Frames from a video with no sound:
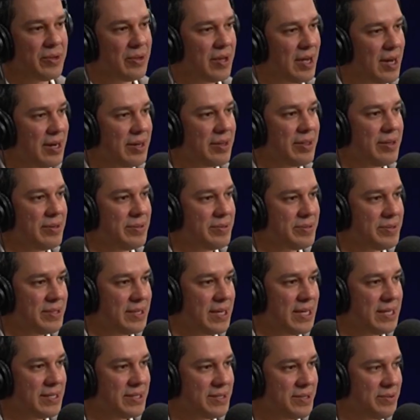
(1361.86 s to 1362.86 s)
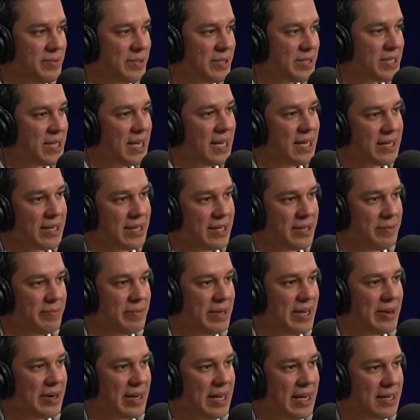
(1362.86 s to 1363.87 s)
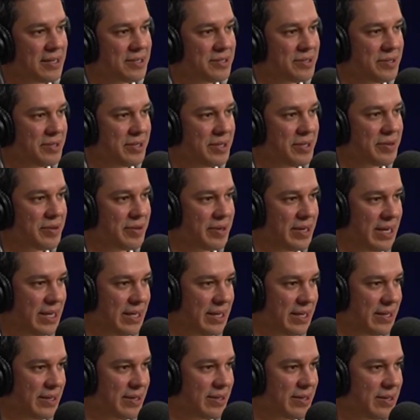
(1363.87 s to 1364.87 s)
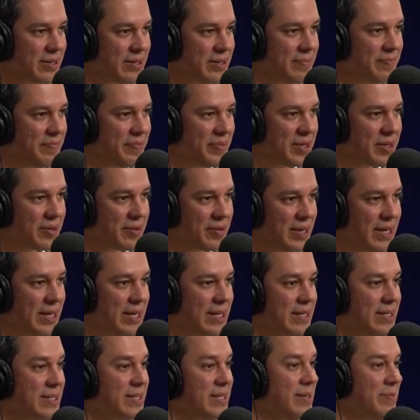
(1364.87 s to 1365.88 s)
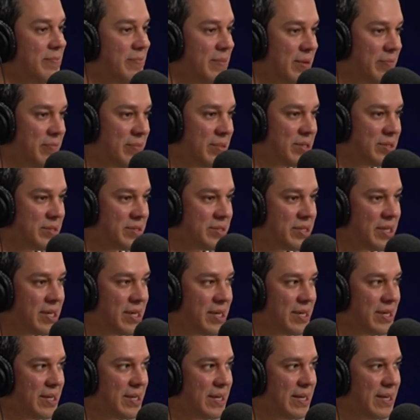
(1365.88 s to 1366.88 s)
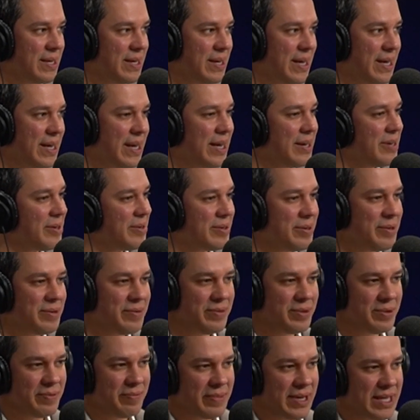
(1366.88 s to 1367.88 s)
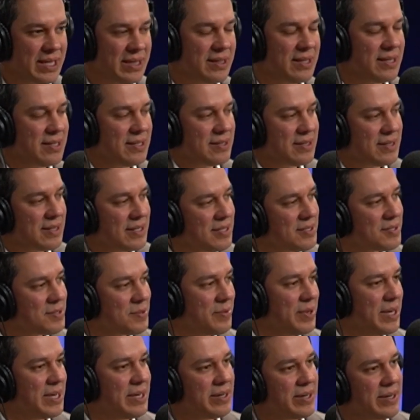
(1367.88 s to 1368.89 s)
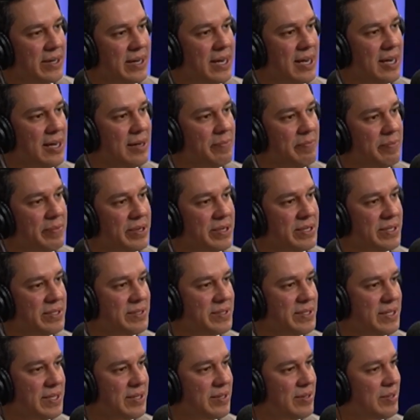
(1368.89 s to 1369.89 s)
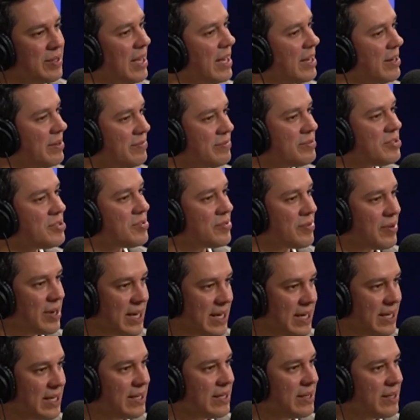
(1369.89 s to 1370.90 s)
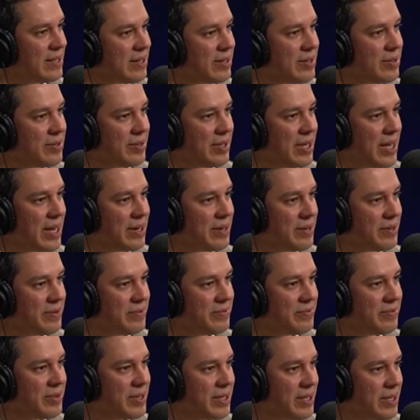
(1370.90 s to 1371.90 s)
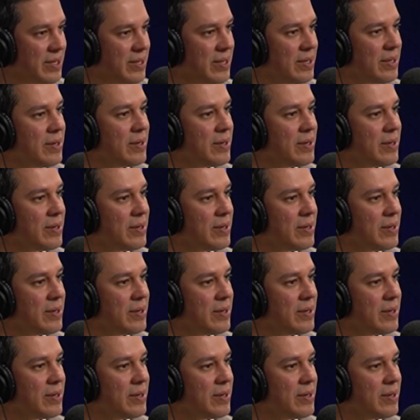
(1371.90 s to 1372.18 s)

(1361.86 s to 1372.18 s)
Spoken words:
along those lines, you were talking about actually creating team members. And I don't know if you meant it this way or not, but is there a lot of training there, a lot of